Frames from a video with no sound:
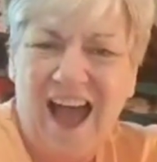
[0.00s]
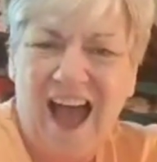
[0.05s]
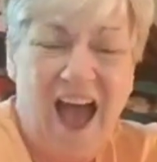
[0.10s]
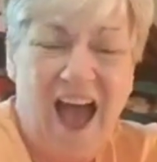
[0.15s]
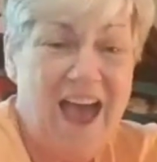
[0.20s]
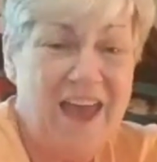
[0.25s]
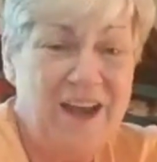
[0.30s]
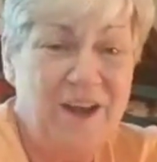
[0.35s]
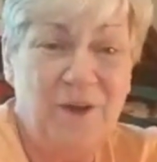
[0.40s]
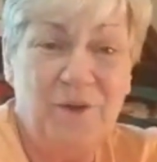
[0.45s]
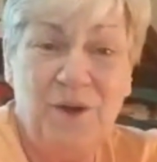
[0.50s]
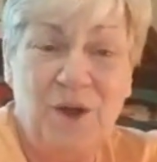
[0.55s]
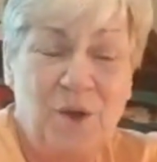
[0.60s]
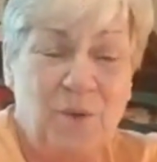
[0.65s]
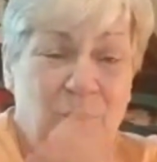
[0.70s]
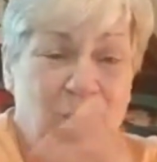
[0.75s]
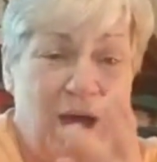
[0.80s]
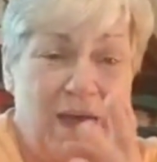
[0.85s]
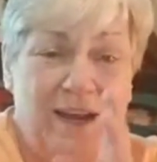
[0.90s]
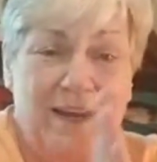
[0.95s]
I don't know
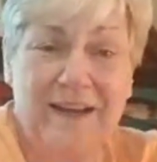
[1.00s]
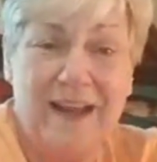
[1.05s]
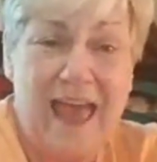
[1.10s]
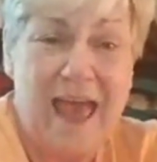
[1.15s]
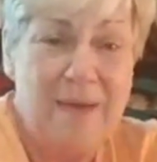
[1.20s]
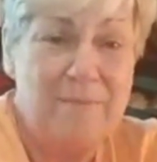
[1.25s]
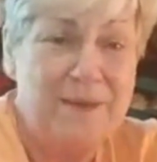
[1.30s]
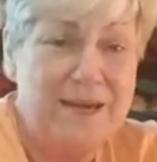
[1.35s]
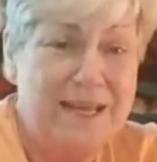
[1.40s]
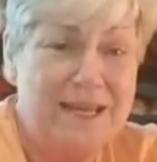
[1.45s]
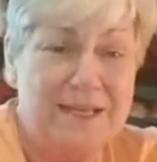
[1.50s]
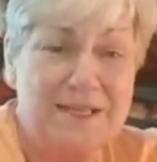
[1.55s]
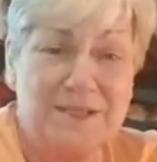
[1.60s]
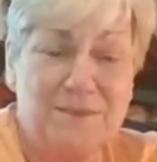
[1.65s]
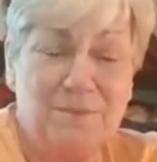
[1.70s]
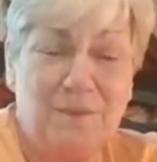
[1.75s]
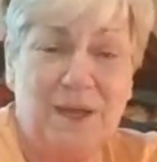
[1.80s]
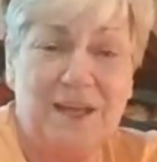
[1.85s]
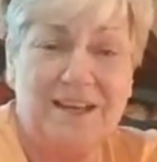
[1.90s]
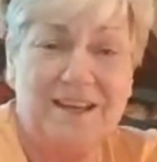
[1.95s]
what a nabbit is,
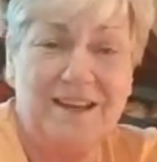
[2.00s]
but